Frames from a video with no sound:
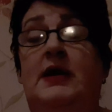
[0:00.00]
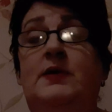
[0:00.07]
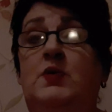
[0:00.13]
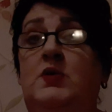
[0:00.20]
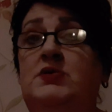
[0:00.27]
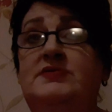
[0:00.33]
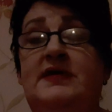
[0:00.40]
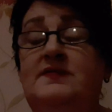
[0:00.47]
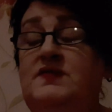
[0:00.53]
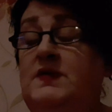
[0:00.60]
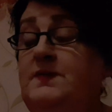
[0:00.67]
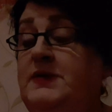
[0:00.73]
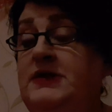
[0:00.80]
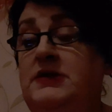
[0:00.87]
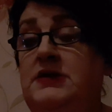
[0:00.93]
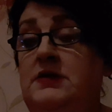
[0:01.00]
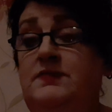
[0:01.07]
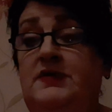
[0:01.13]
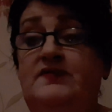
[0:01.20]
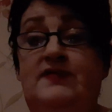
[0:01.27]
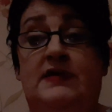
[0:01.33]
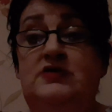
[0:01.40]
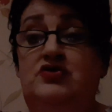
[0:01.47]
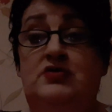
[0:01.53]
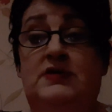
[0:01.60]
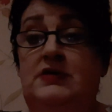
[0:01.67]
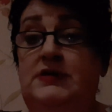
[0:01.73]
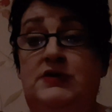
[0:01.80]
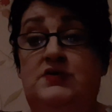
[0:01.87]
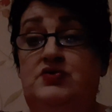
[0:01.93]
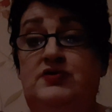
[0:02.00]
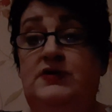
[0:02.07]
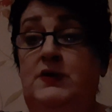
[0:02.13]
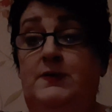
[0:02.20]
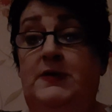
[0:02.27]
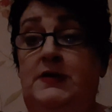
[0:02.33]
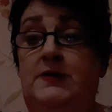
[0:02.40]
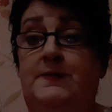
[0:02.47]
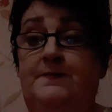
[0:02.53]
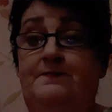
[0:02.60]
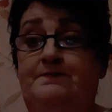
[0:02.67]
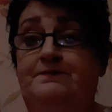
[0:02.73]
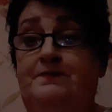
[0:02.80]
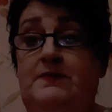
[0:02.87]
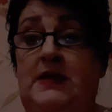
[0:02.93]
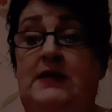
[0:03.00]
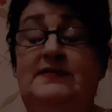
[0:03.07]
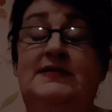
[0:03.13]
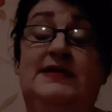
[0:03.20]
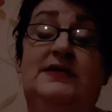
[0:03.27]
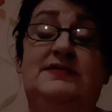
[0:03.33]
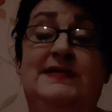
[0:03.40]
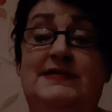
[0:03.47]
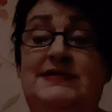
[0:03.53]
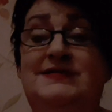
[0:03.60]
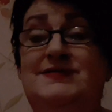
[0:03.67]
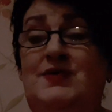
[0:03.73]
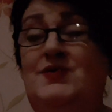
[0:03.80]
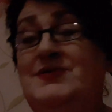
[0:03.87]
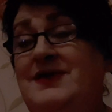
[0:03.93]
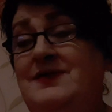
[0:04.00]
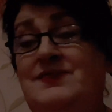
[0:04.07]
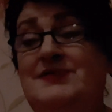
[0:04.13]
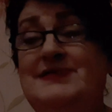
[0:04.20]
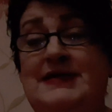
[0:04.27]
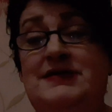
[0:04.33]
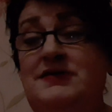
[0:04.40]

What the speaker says: won't ever be a professional YouTuber. And they say, don't never say